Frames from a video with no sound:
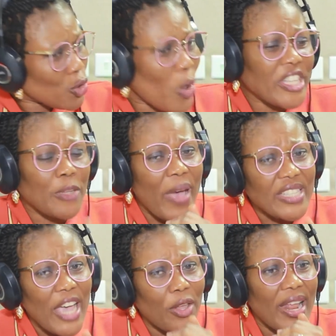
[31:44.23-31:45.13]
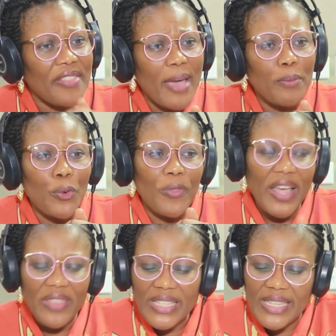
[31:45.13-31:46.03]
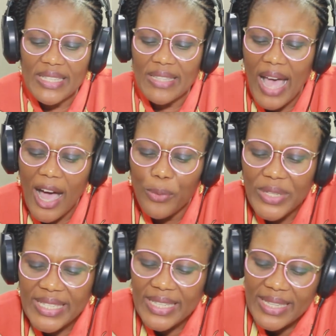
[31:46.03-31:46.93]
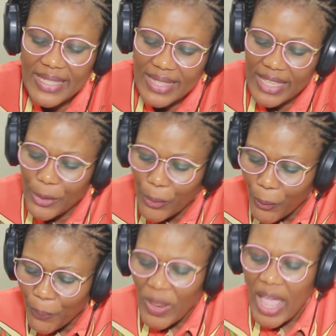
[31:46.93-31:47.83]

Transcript: So it's better you let them know that this is how we see this thing.